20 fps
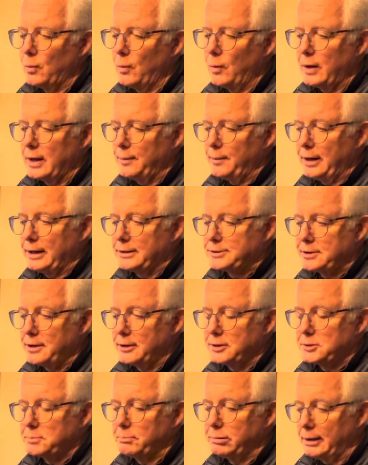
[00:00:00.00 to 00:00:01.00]
when it
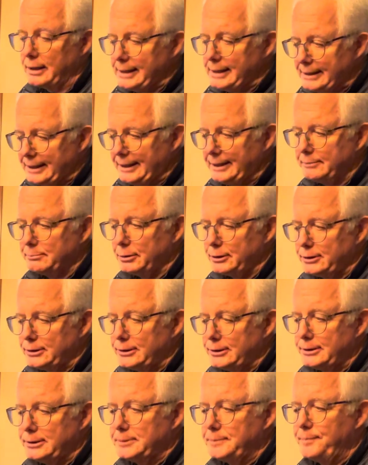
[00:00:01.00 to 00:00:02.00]
starts blinking
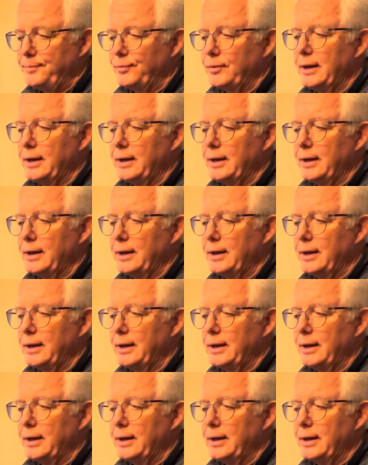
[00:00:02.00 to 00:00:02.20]
blue,